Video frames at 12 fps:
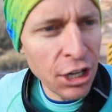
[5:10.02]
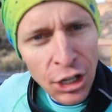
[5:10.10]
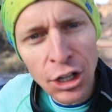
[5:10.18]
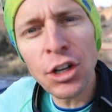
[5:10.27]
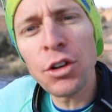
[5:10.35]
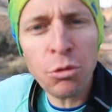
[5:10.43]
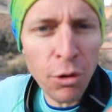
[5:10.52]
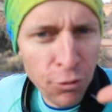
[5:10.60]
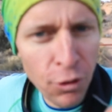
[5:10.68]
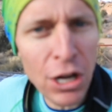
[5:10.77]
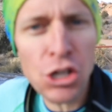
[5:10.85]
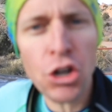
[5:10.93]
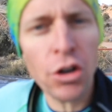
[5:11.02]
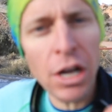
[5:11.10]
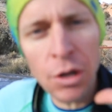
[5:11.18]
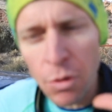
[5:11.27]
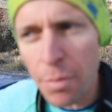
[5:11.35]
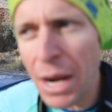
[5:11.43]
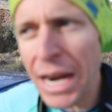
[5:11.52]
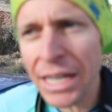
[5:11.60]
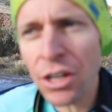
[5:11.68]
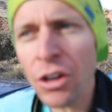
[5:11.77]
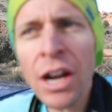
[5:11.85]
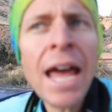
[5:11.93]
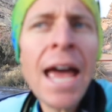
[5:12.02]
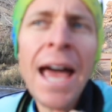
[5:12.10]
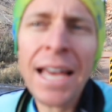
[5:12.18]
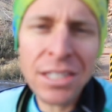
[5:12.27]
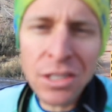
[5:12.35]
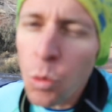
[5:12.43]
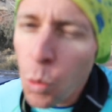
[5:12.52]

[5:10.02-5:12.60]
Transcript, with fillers: good refresher and reminder as to